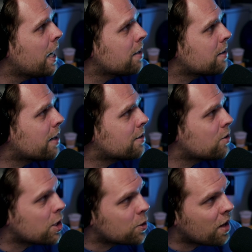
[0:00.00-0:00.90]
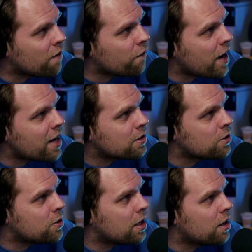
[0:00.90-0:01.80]
it, I suggest doing that fast
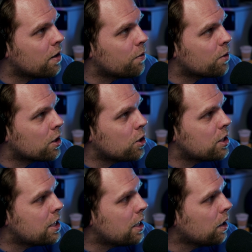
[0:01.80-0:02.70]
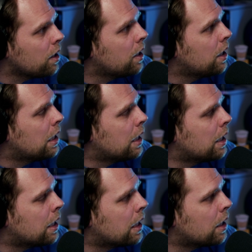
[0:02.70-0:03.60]
because you can get it with a good deal
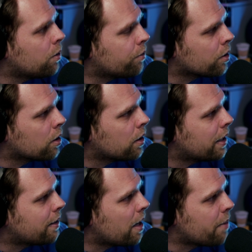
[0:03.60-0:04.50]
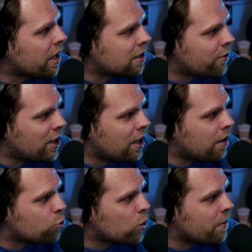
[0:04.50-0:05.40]
over at Diabolik
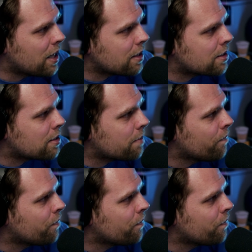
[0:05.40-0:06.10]
DVD. $20.